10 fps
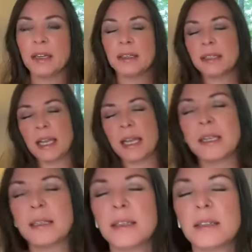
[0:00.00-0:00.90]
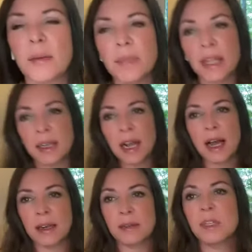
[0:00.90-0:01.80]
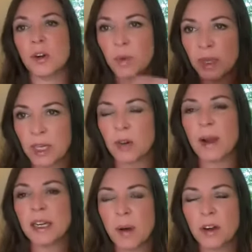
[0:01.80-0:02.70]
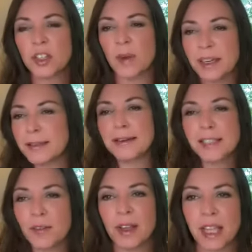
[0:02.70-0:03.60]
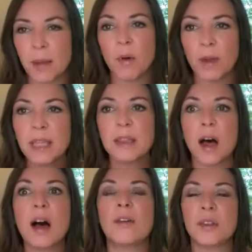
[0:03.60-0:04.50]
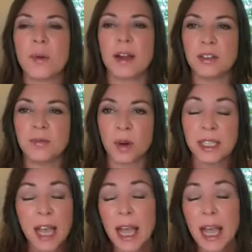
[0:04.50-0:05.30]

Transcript: say something on, you know, we correct punctuation and stuff like that, but we love the writer's voice.